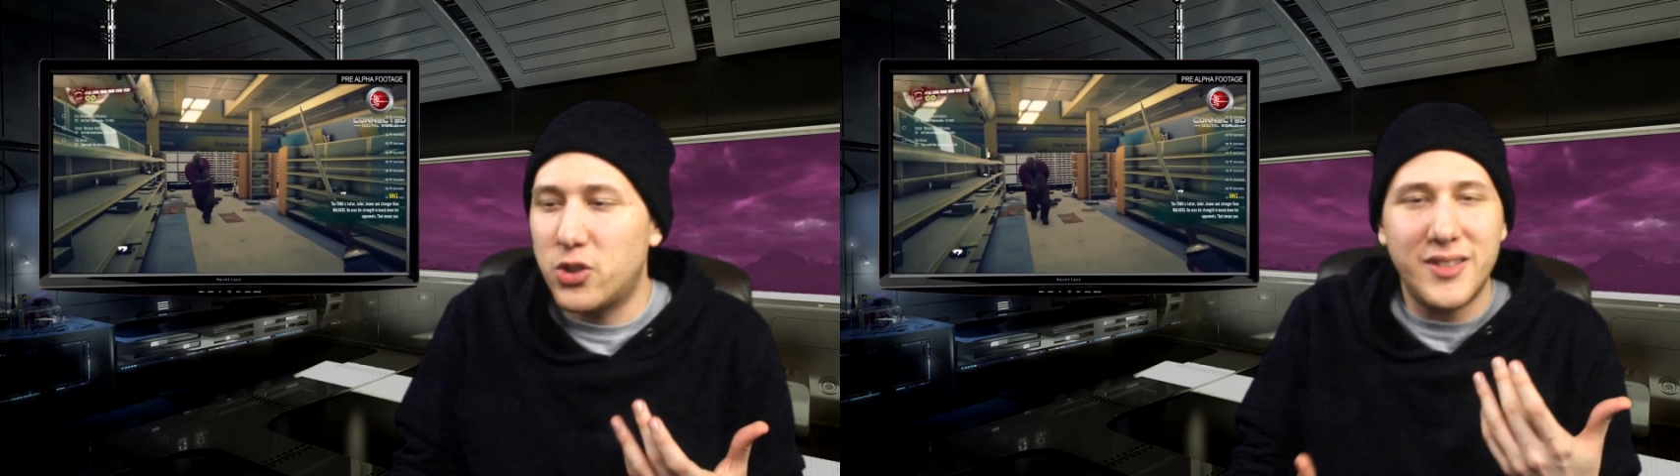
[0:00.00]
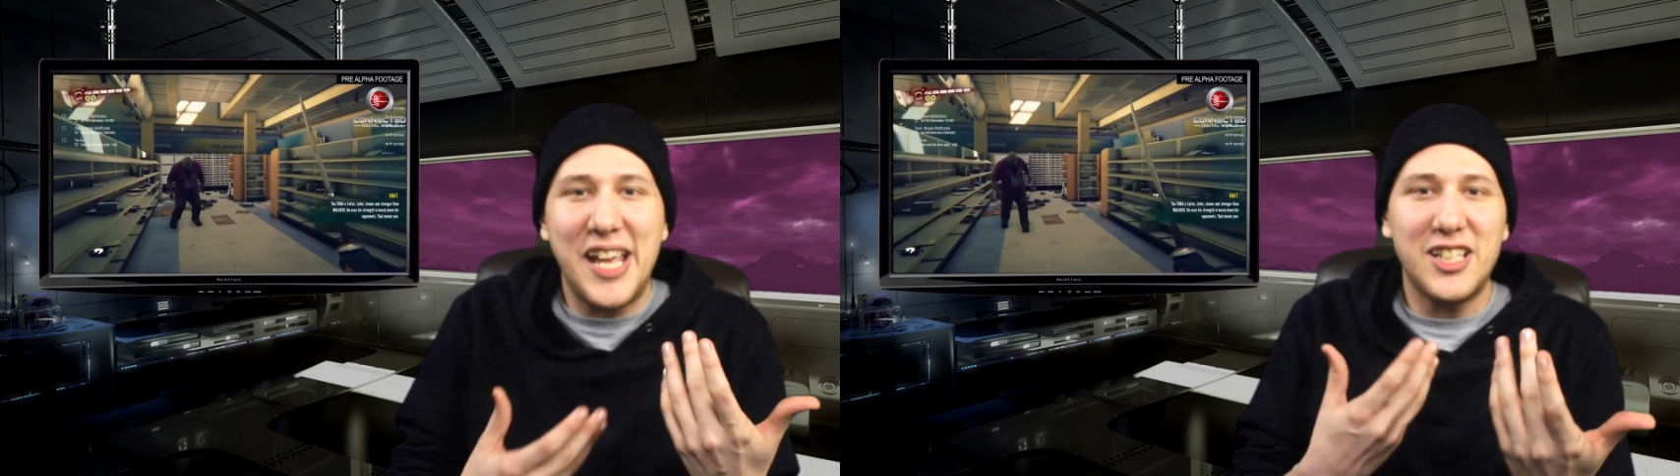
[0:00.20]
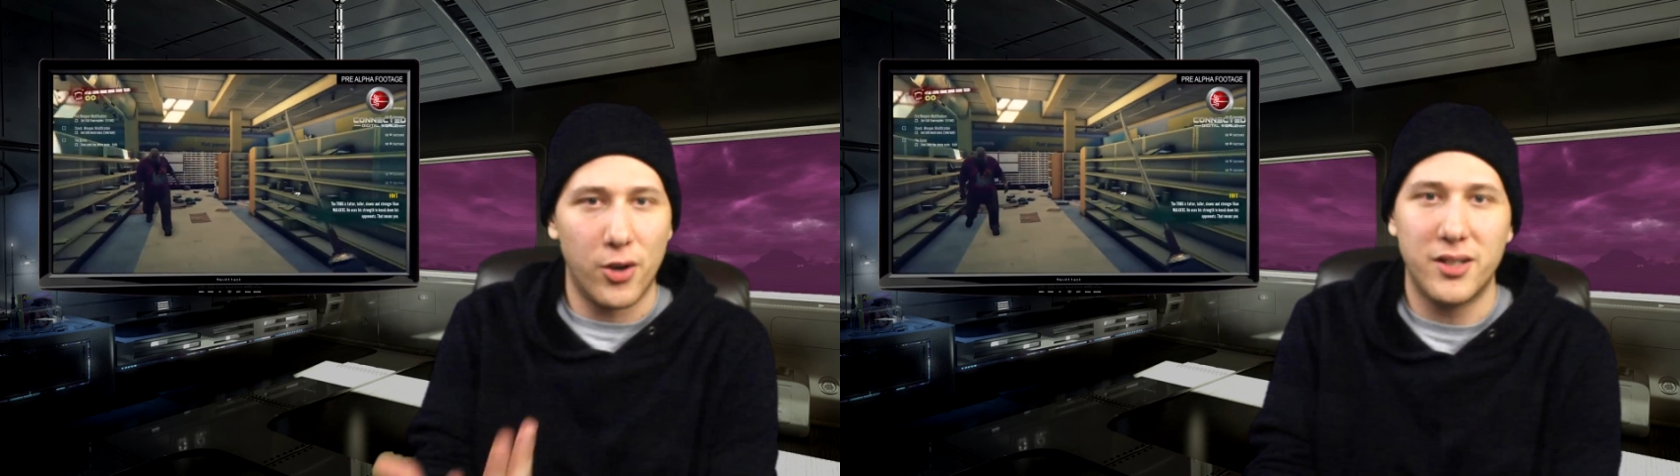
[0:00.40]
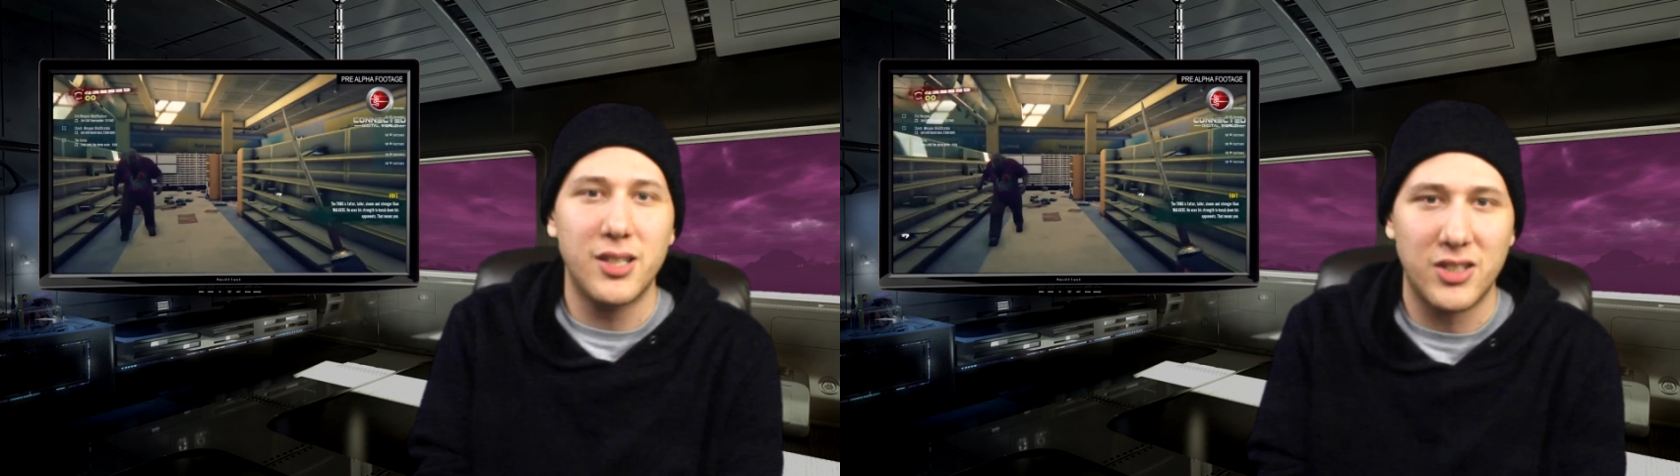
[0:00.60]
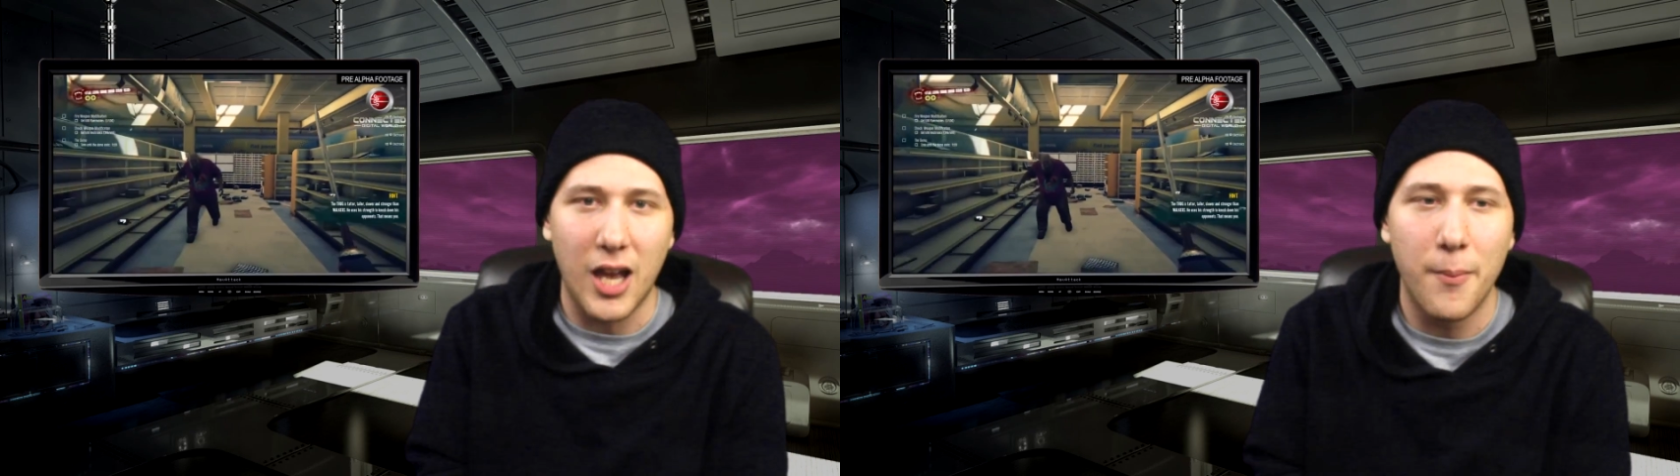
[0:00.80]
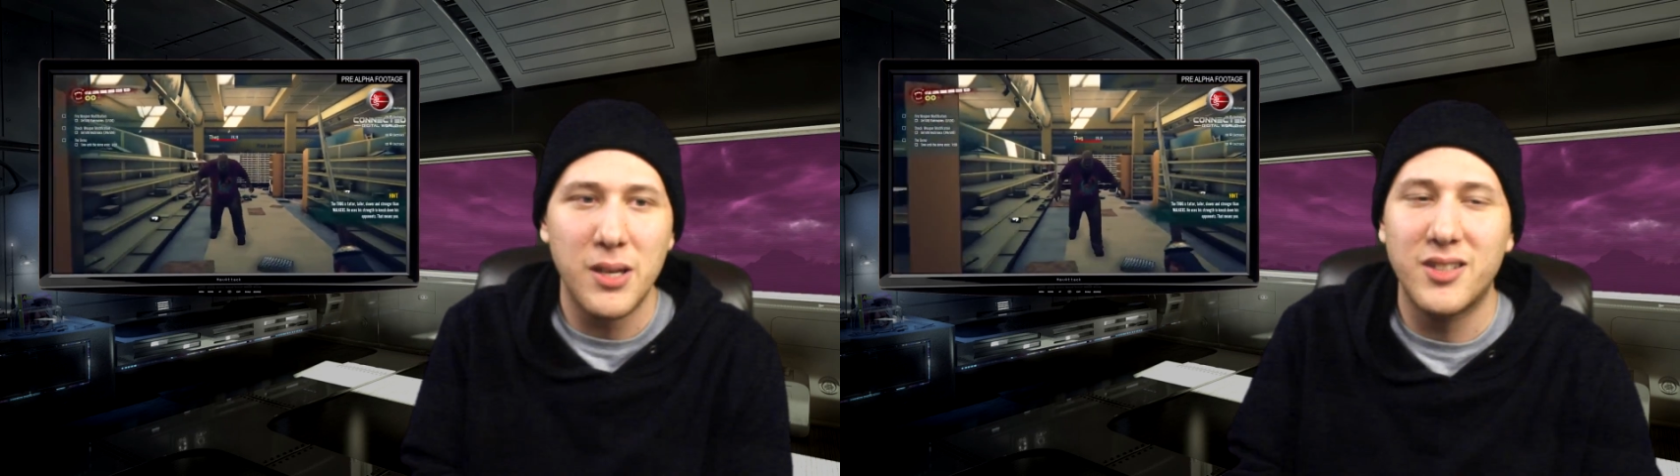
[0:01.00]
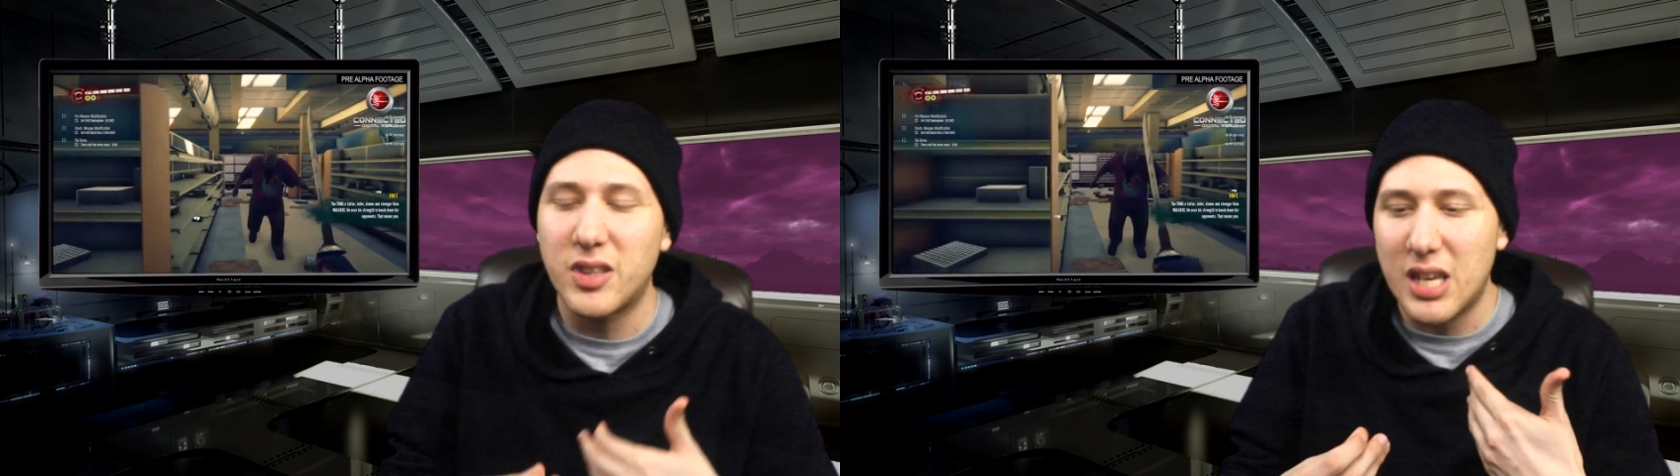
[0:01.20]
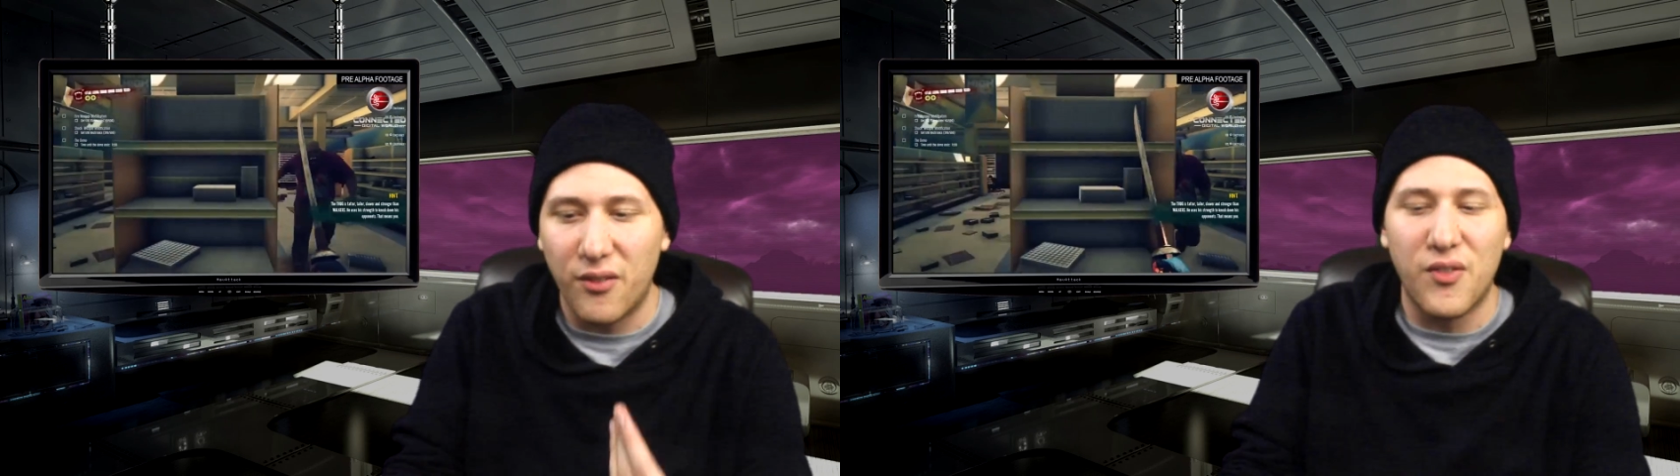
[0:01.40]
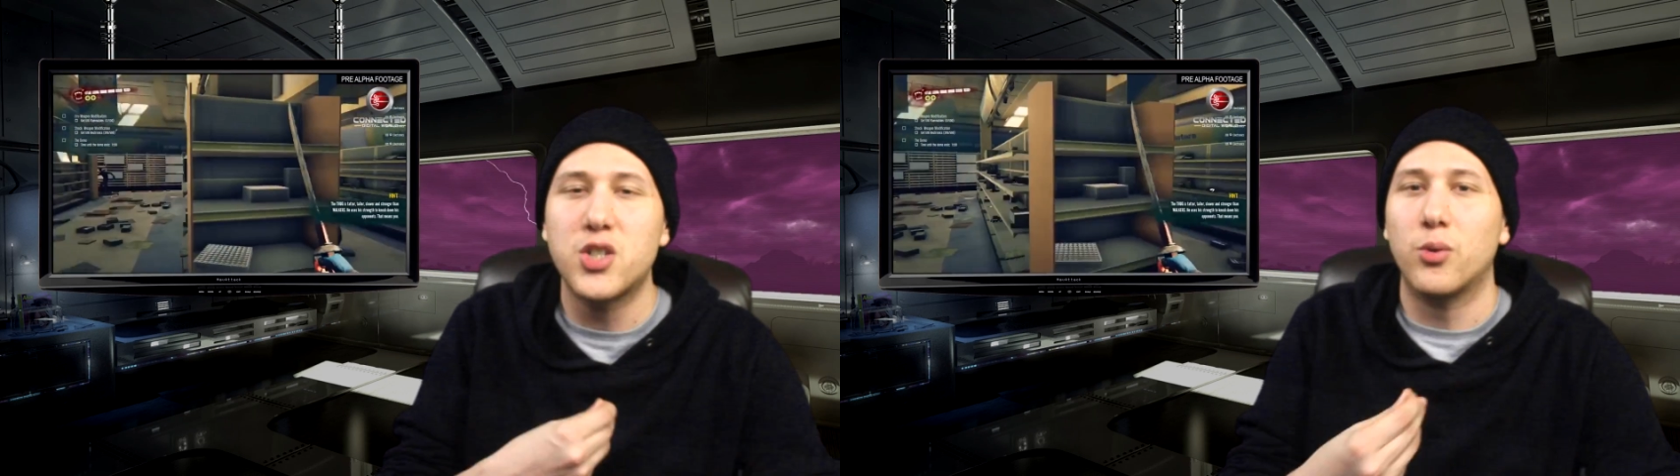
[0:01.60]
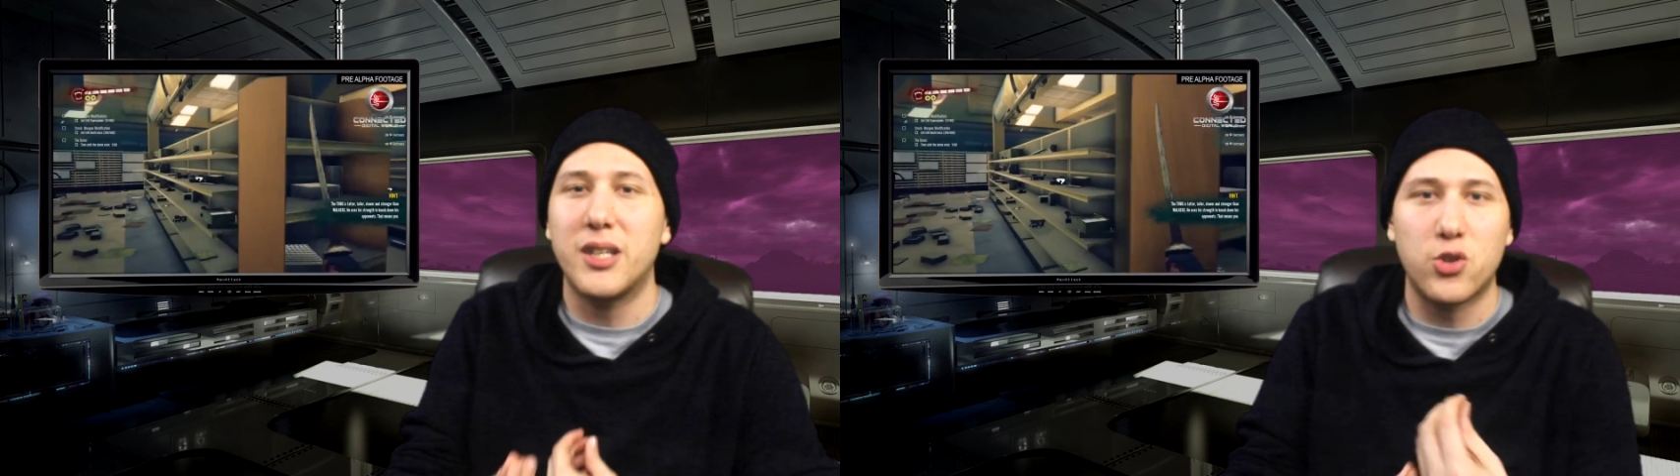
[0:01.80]
Did they turn into zombies? Did they
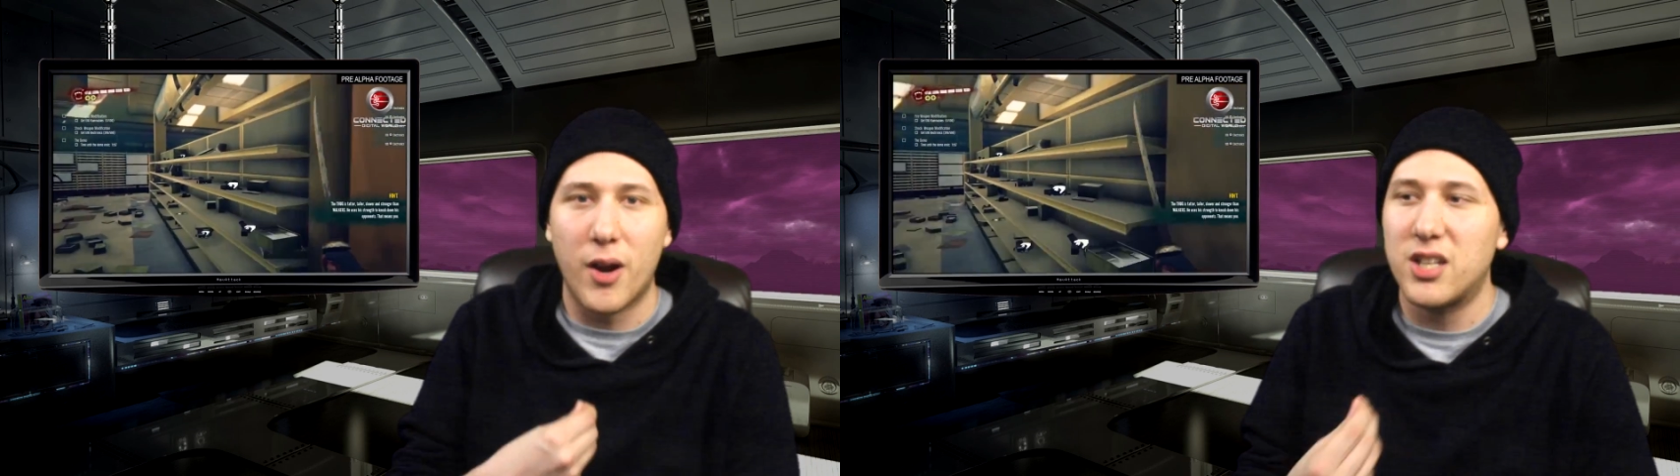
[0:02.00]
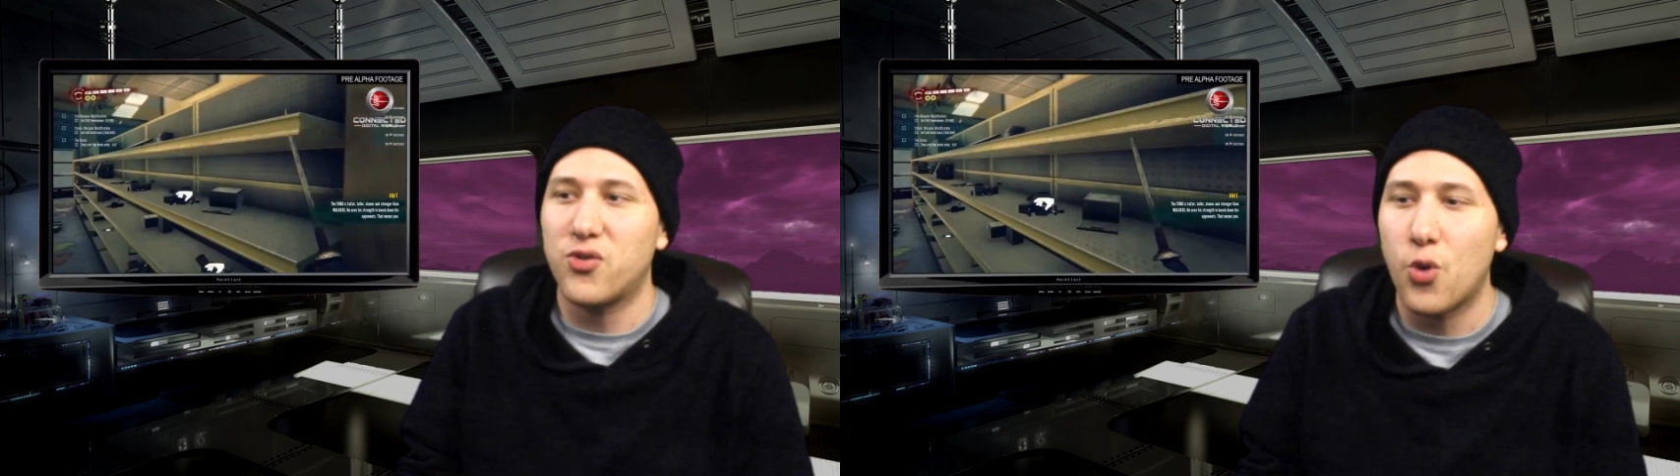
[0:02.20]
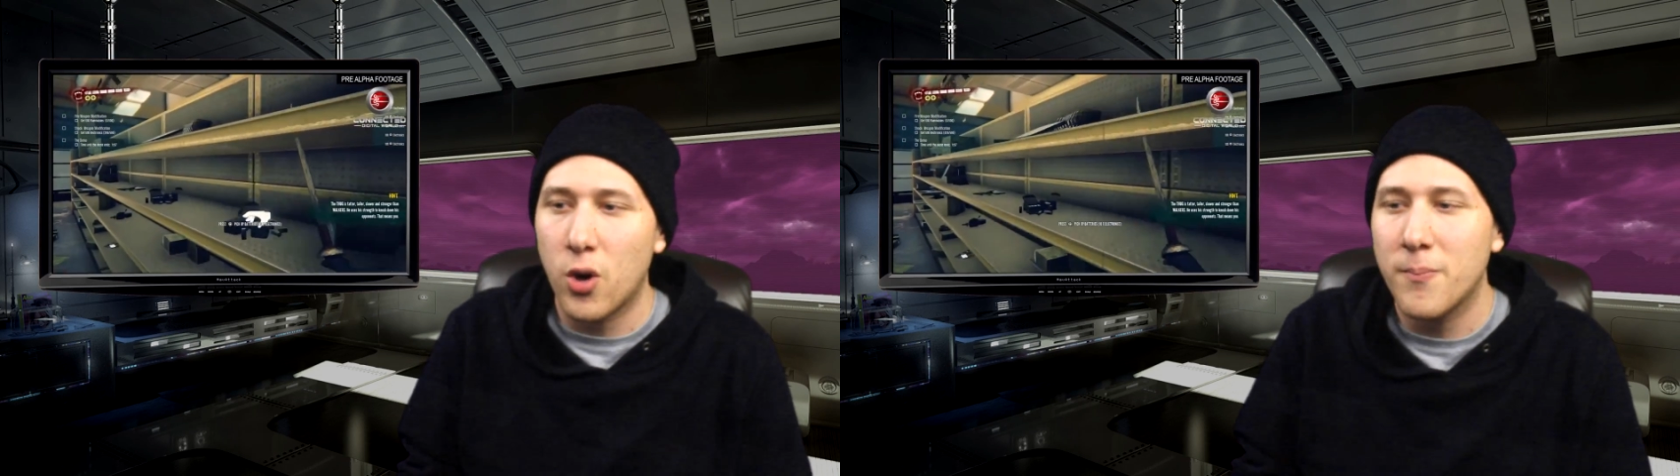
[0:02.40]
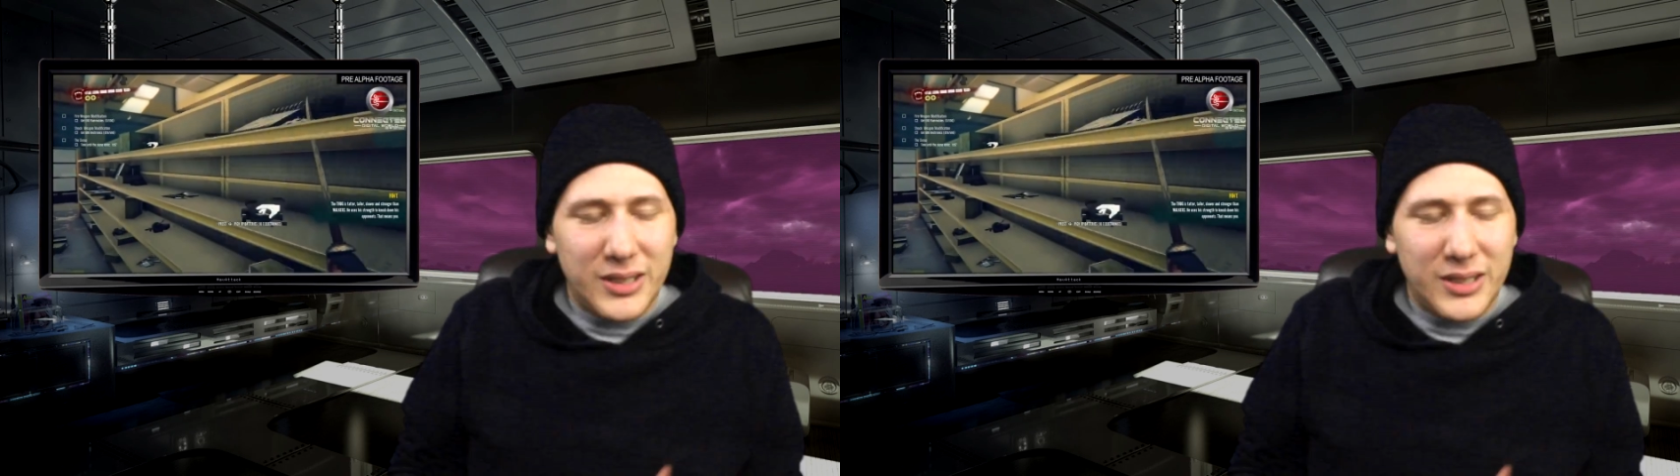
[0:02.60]
eventually transform?